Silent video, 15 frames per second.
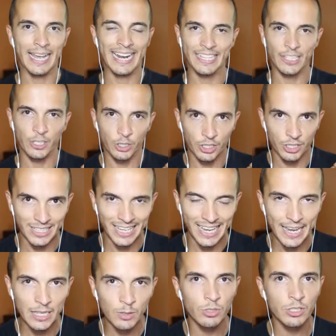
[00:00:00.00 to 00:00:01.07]
and
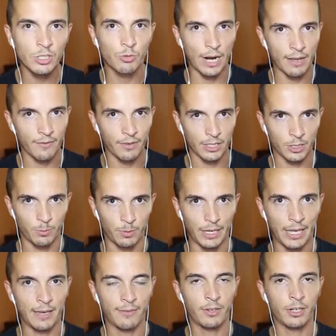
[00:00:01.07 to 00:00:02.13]
understand what's driving this
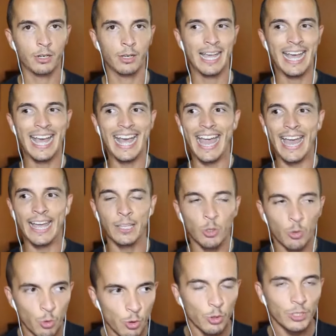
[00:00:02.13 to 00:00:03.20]
behavior
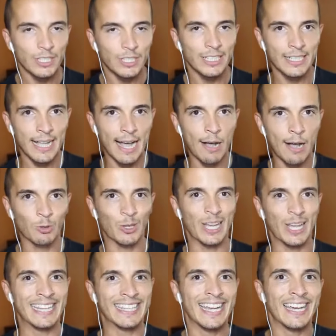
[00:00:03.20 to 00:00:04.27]
and root it
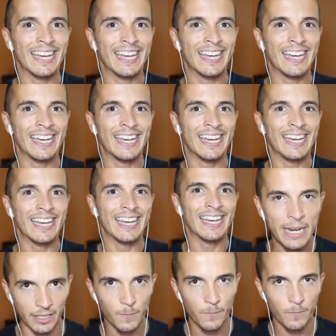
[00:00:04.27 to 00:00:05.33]
out and
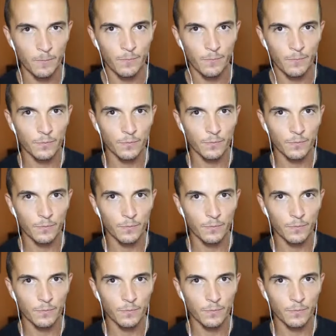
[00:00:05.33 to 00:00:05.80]
eliminate it,